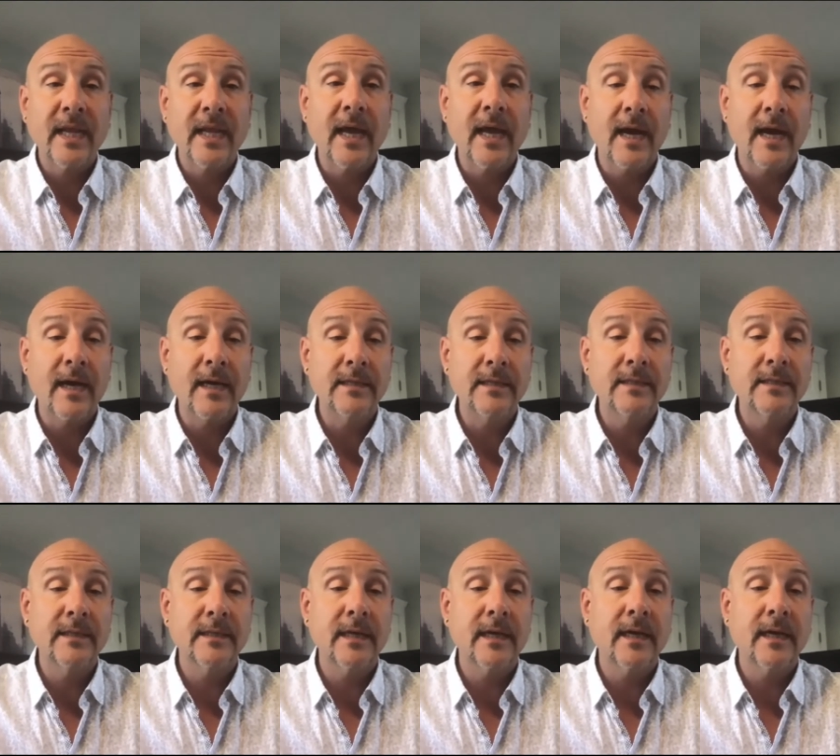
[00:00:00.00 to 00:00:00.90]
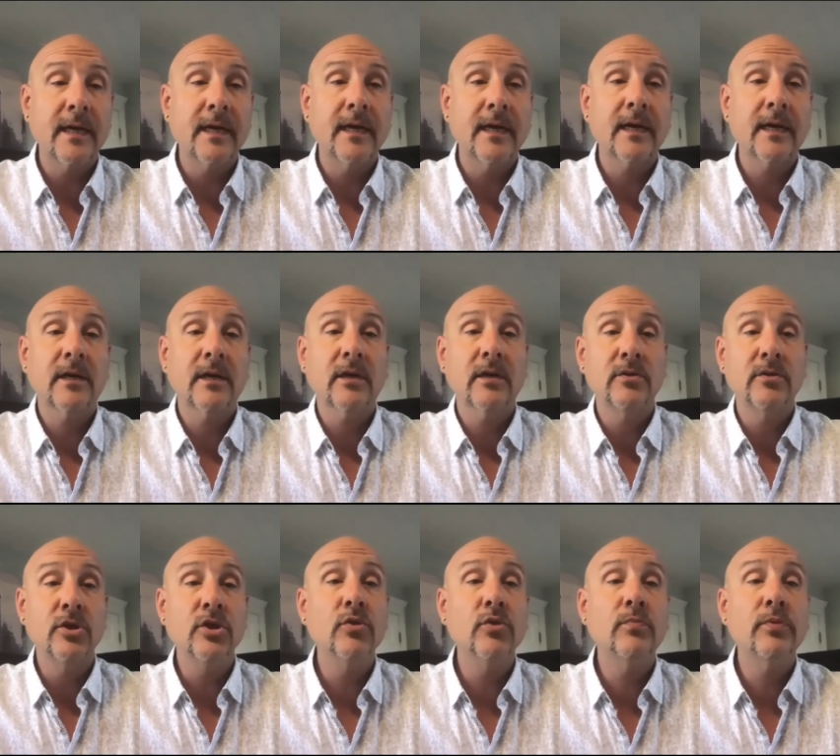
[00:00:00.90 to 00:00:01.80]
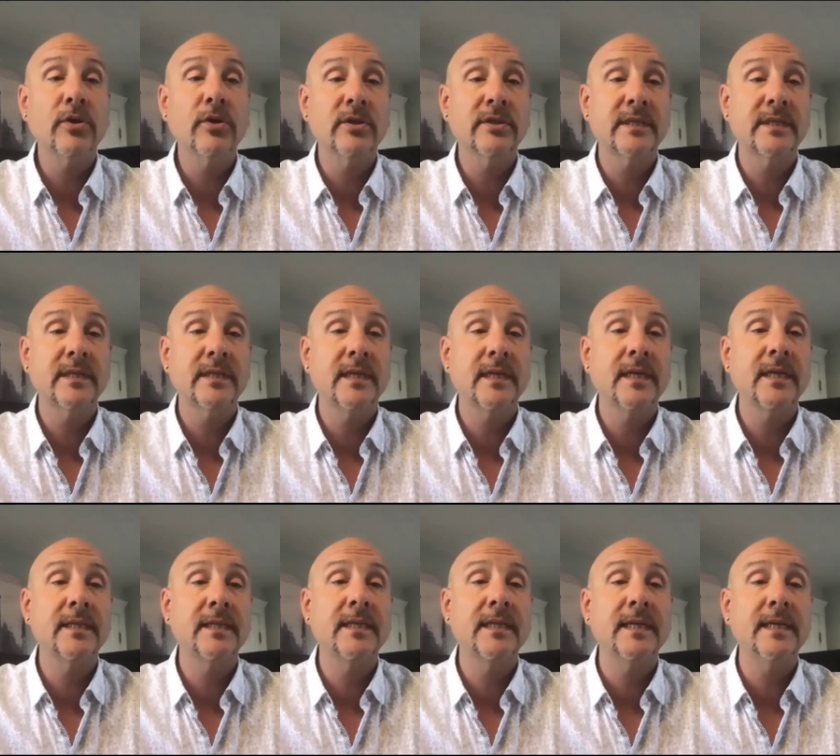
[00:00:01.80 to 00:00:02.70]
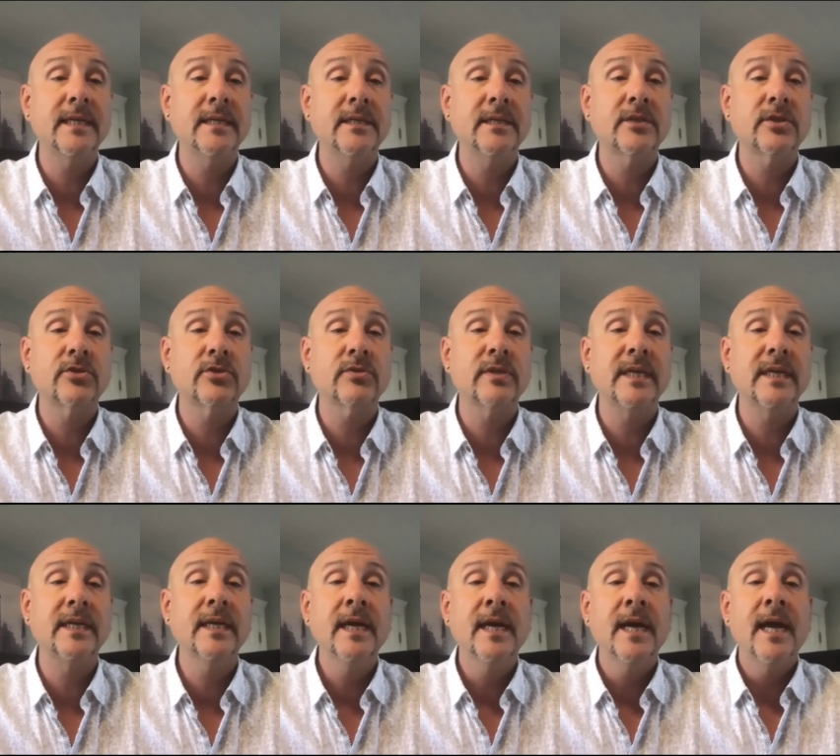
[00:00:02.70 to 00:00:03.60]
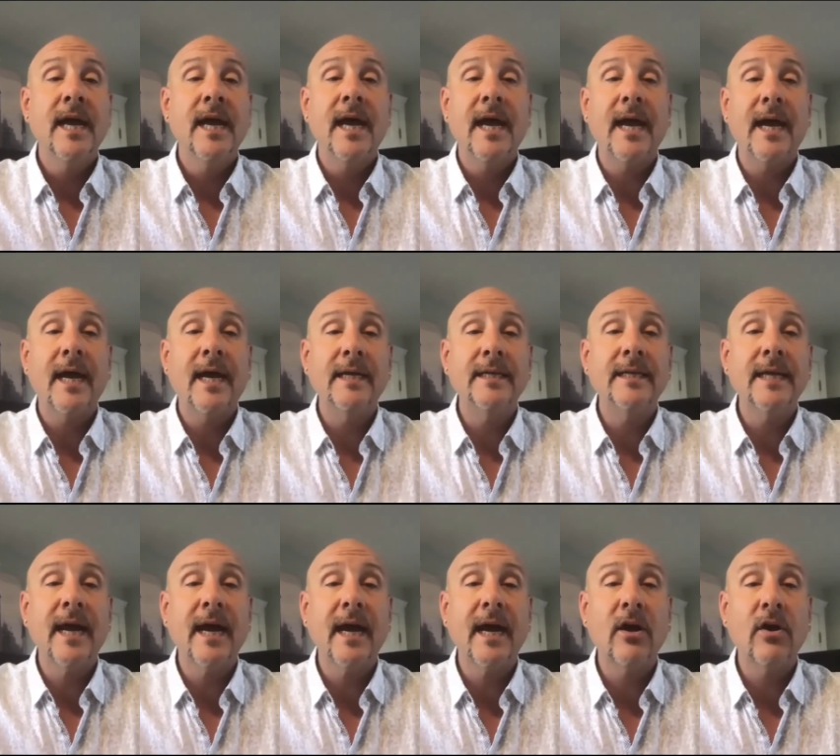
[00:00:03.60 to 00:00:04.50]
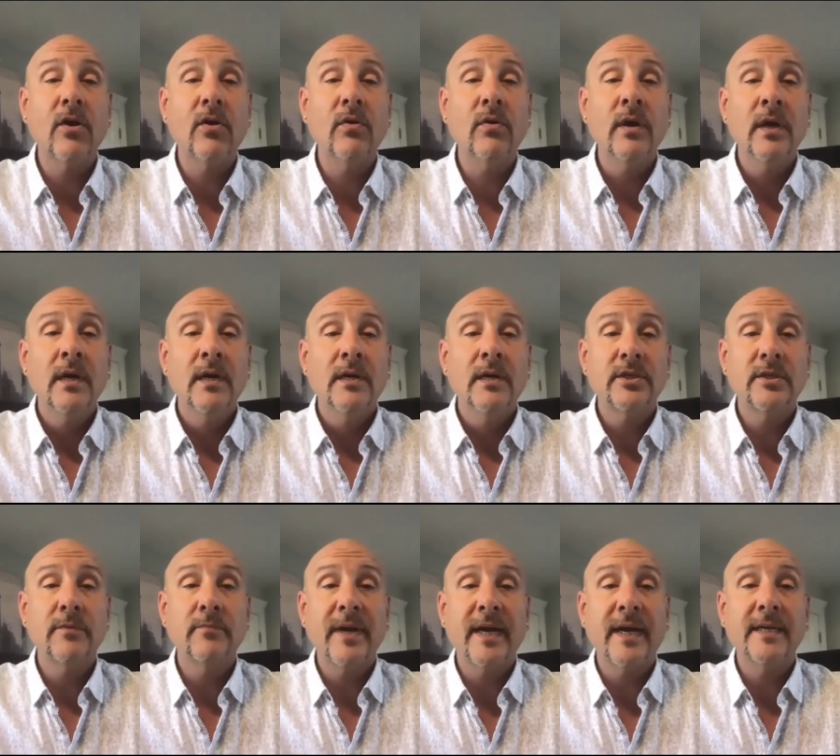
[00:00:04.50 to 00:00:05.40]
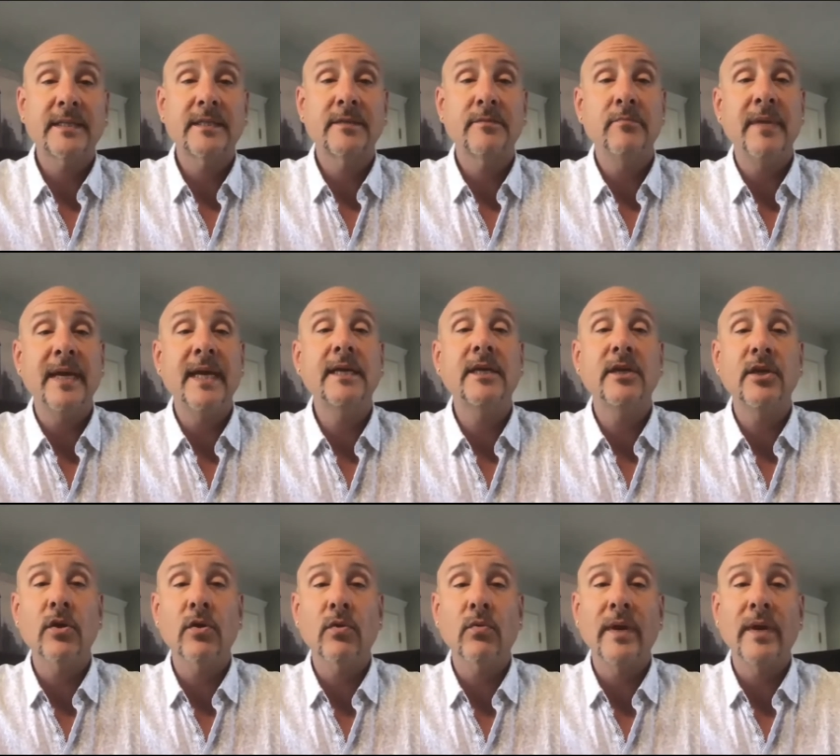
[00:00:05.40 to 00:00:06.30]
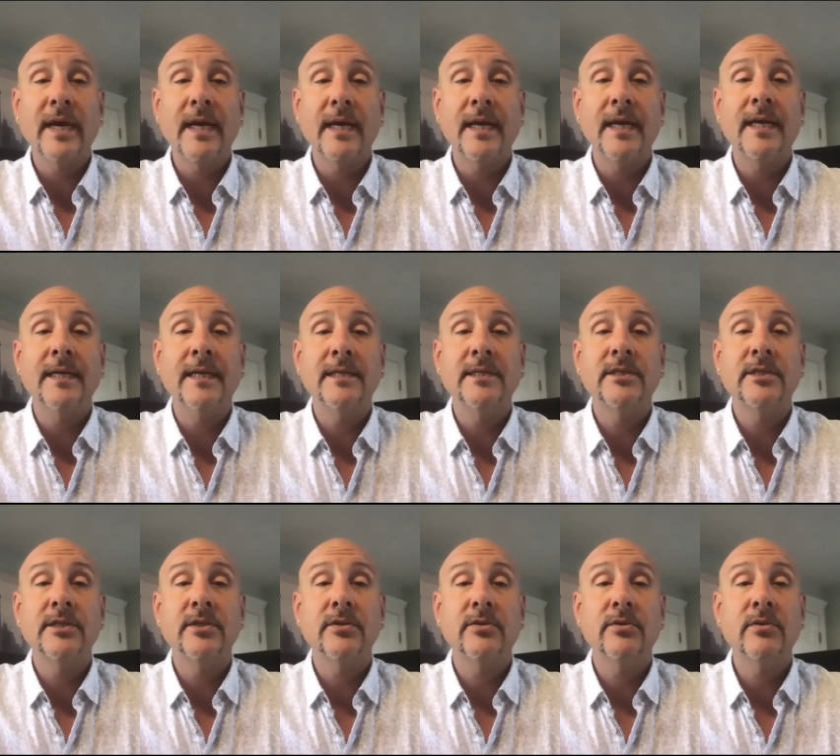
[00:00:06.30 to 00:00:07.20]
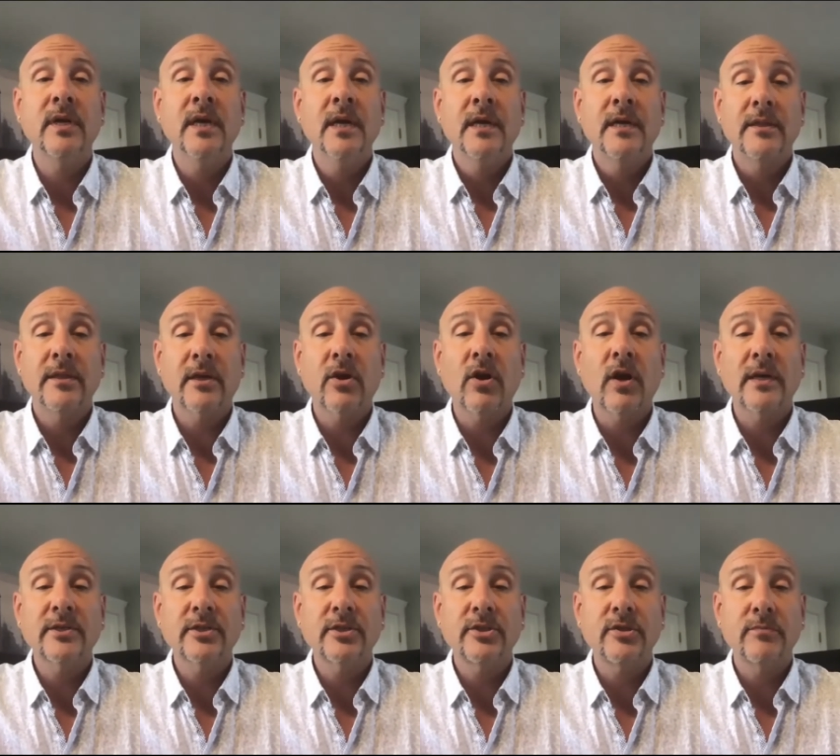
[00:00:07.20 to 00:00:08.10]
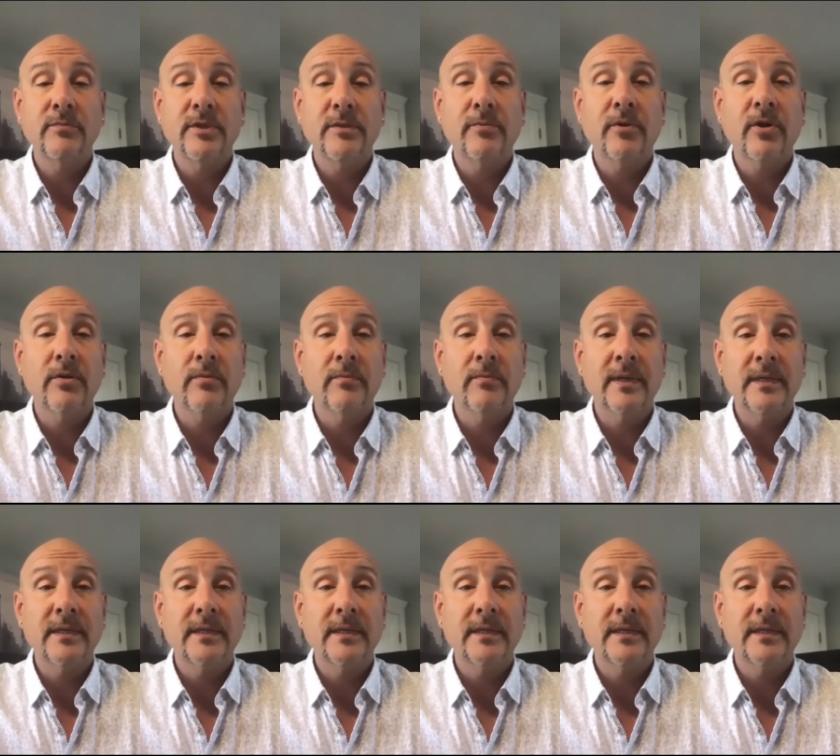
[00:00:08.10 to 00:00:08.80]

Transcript: as a new person in the industry and how to best make your way into the costume department.